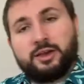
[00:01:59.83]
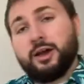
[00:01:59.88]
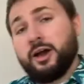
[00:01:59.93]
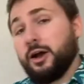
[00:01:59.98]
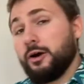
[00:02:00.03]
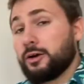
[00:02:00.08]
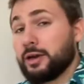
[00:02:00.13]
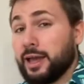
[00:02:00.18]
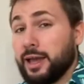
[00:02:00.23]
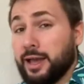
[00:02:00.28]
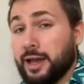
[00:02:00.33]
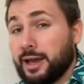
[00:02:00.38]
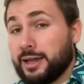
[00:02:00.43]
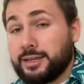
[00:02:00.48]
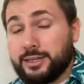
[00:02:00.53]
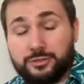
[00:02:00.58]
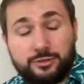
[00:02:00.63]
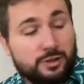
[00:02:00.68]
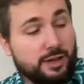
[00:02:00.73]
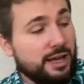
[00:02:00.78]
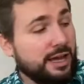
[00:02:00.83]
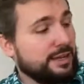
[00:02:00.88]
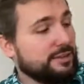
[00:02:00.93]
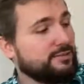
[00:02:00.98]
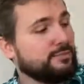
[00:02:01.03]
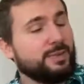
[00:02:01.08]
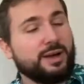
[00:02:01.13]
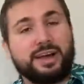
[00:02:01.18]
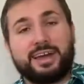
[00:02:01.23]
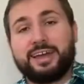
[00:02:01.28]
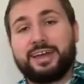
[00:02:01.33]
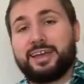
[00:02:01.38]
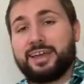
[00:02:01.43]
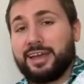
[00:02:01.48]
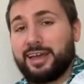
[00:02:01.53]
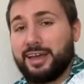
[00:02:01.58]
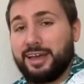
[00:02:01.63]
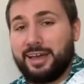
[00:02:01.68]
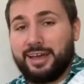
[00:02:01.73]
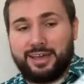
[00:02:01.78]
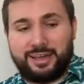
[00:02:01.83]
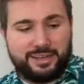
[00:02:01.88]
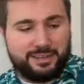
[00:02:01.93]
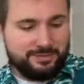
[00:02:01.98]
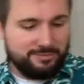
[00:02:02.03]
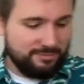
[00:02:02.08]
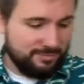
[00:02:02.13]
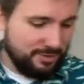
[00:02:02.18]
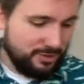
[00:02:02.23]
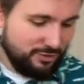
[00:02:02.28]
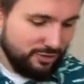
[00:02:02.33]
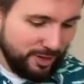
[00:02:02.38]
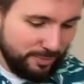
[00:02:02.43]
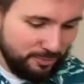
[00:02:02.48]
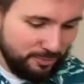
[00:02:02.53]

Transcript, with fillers: Okay, I need to hide my uh, top